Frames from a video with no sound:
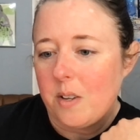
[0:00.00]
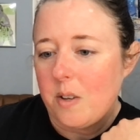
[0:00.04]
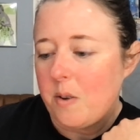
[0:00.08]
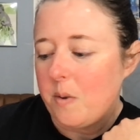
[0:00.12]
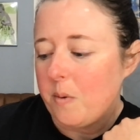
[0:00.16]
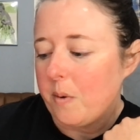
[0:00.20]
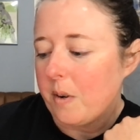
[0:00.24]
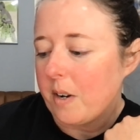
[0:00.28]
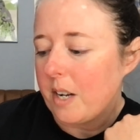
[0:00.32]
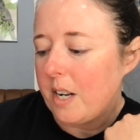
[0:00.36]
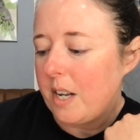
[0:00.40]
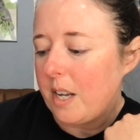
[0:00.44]

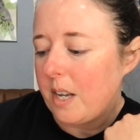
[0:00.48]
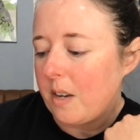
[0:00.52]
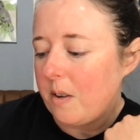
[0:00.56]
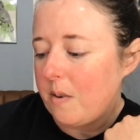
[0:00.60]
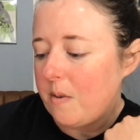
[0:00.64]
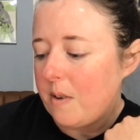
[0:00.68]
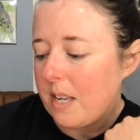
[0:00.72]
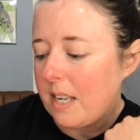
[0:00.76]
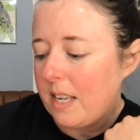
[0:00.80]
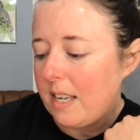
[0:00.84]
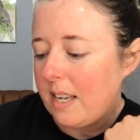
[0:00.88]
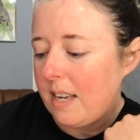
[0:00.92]
We're going to go
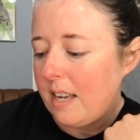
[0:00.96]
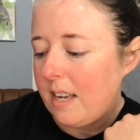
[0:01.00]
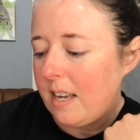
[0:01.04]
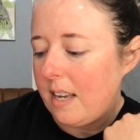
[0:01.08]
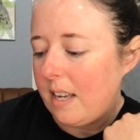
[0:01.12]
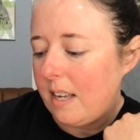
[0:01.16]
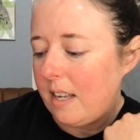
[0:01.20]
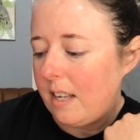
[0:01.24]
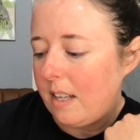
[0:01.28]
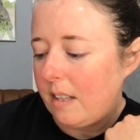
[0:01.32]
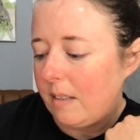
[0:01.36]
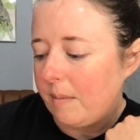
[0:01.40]

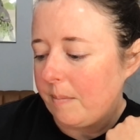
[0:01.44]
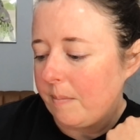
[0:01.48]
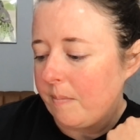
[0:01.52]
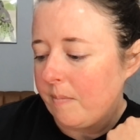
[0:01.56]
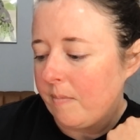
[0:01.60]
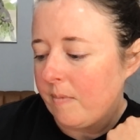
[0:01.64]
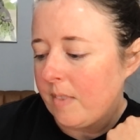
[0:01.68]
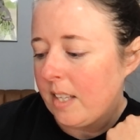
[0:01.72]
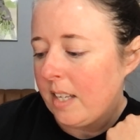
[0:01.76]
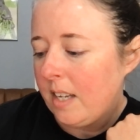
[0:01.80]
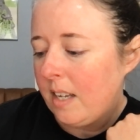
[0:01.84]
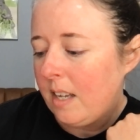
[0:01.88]
again.
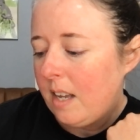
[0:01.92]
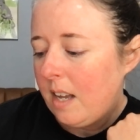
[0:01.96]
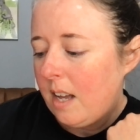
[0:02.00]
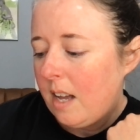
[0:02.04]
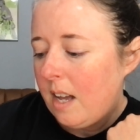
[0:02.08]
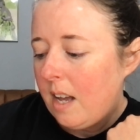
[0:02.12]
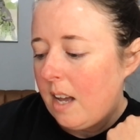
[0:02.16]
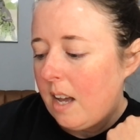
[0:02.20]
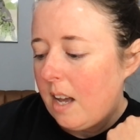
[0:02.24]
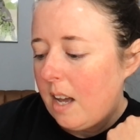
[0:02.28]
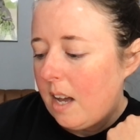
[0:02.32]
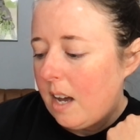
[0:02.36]

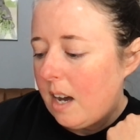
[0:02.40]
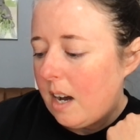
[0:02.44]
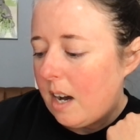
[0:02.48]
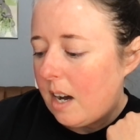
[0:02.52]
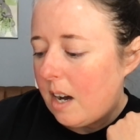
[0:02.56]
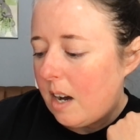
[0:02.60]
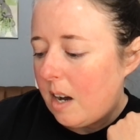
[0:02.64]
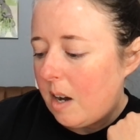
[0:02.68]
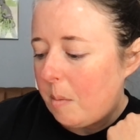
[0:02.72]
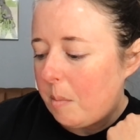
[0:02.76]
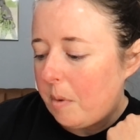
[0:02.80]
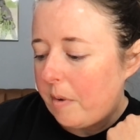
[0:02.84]

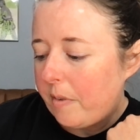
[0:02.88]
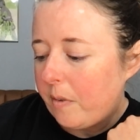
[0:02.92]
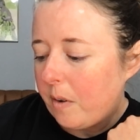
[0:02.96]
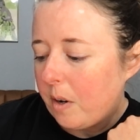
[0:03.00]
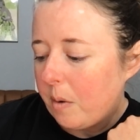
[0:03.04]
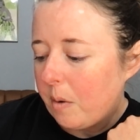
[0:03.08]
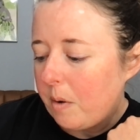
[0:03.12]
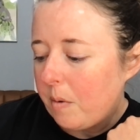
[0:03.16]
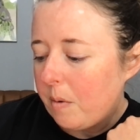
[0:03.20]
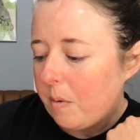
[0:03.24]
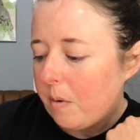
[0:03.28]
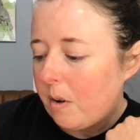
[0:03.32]

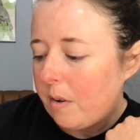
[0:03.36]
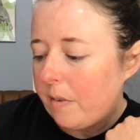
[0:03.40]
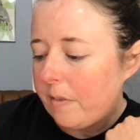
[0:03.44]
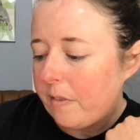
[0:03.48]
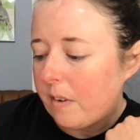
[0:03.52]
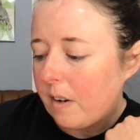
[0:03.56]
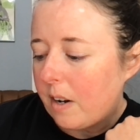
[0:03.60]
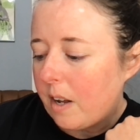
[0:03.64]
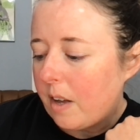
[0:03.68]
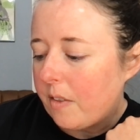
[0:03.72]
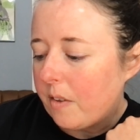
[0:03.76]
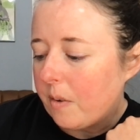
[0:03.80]
Before we roll
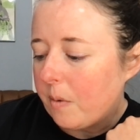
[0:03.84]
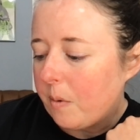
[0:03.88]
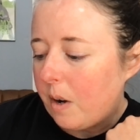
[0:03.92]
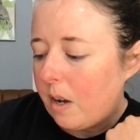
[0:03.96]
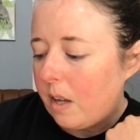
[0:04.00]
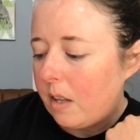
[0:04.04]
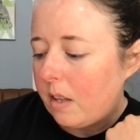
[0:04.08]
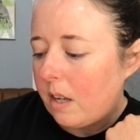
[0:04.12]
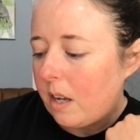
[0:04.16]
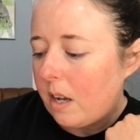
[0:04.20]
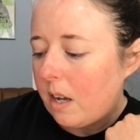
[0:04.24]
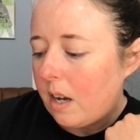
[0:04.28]
for another
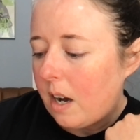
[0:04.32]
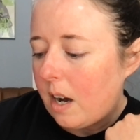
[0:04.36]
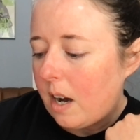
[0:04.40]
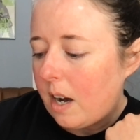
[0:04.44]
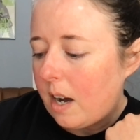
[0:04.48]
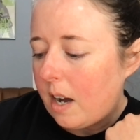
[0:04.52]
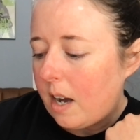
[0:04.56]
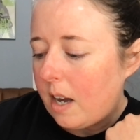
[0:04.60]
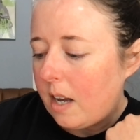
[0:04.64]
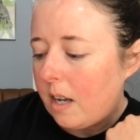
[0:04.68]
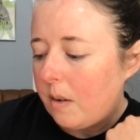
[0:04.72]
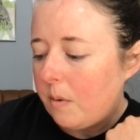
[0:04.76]
one,
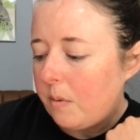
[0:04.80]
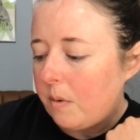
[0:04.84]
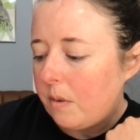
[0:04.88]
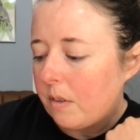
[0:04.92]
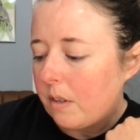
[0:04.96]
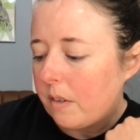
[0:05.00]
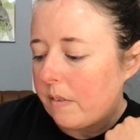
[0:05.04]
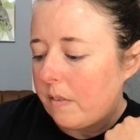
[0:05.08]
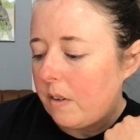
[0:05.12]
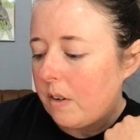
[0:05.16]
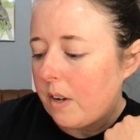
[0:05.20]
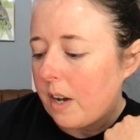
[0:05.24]
I will
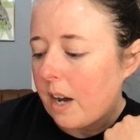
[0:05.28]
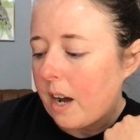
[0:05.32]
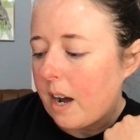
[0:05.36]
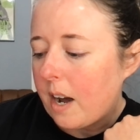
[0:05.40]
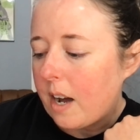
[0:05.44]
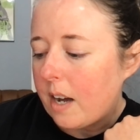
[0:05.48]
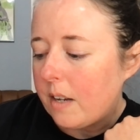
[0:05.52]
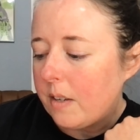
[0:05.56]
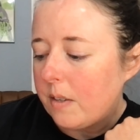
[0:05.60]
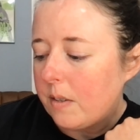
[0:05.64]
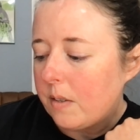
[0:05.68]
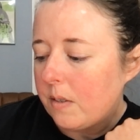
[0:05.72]
give you
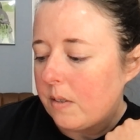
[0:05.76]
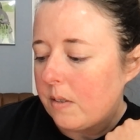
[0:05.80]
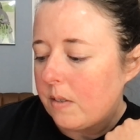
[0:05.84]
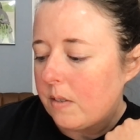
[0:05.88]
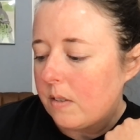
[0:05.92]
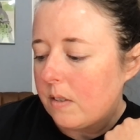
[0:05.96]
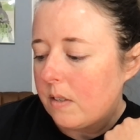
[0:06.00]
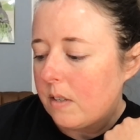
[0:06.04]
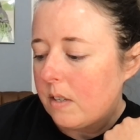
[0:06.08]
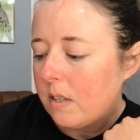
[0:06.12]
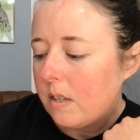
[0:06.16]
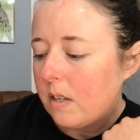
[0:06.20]

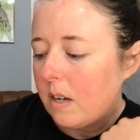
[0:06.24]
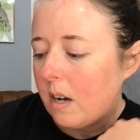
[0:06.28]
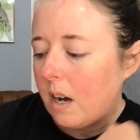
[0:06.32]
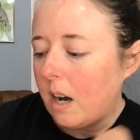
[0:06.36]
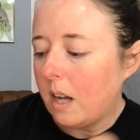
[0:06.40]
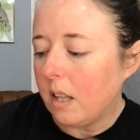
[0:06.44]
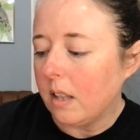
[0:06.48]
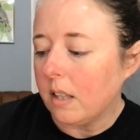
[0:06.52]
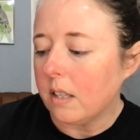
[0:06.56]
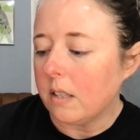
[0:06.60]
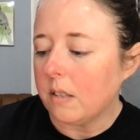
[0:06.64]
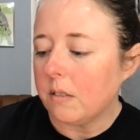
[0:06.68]
guys
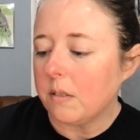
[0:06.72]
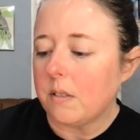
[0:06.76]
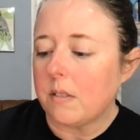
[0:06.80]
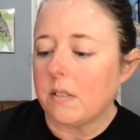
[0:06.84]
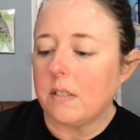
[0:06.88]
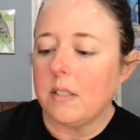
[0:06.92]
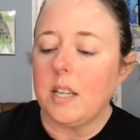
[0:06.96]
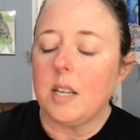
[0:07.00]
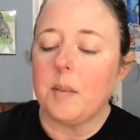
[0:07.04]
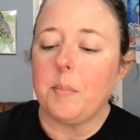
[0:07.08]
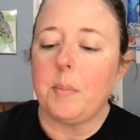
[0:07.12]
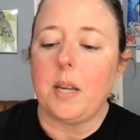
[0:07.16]
a little
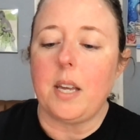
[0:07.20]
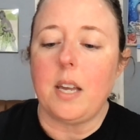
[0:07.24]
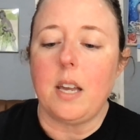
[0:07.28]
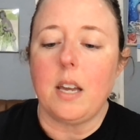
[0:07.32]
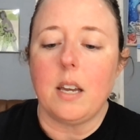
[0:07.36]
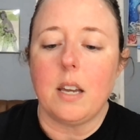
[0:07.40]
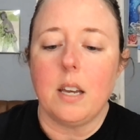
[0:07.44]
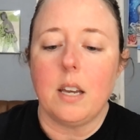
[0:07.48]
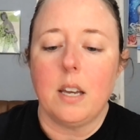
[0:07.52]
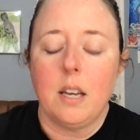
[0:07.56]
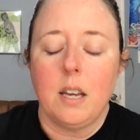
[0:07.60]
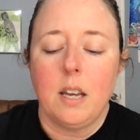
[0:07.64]
sneak
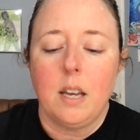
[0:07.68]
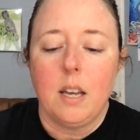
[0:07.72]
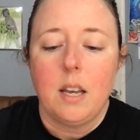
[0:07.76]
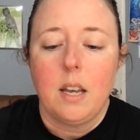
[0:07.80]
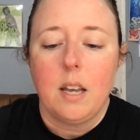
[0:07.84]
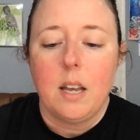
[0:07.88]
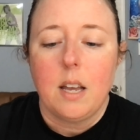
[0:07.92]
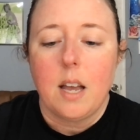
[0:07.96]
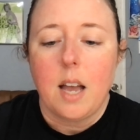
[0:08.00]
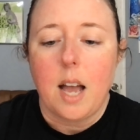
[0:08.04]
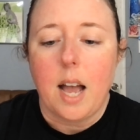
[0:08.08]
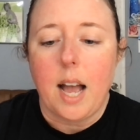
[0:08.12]
peek
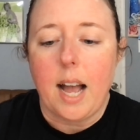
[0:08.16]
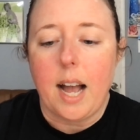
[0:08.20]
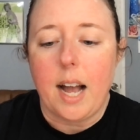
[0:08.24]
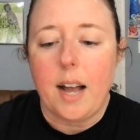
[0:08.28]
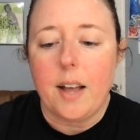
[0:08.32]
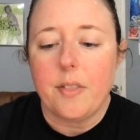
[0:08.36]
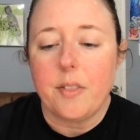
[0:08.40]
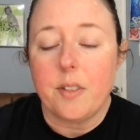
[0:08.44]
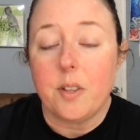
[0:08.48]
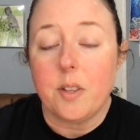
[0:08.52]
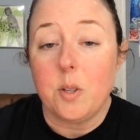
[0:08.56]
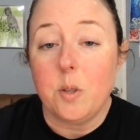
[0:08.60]

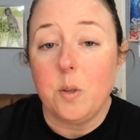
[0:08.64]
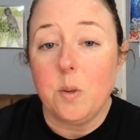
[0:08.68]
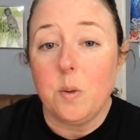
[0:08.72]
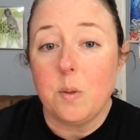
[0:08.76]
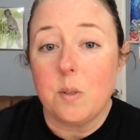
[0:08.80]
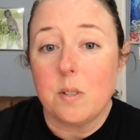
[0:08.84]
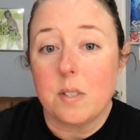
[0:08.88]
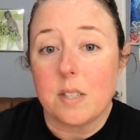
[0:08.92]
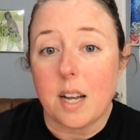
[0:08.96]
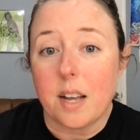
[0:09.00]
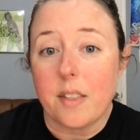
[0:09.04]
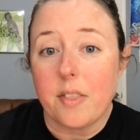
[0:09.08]
at the new
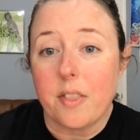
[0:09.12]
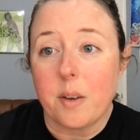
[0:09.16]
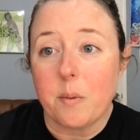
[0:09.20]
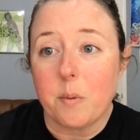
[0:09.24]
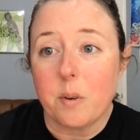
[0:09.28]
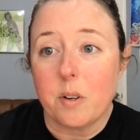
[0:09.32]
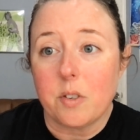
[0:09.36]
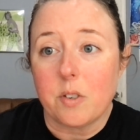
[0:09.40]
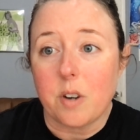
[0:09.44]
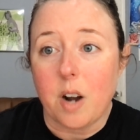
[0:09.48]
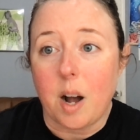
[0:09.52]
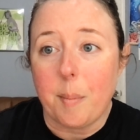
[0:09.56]
set that
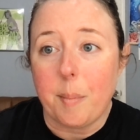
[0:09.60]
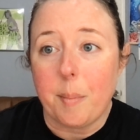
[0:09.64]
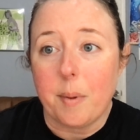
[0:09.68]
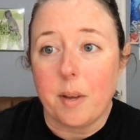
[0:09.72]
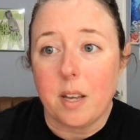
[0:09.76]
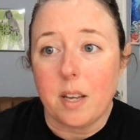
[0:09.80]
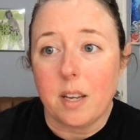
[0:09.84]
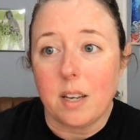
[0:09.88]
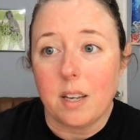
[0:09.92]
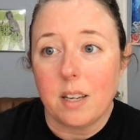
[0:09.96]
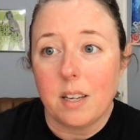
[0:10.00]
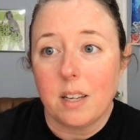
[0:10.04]
we're
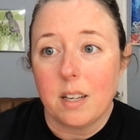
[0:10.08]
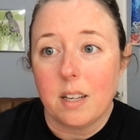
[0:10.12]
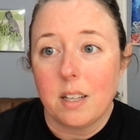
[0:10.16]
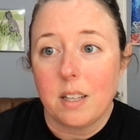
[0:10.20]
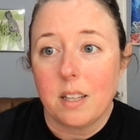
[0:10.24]
dropping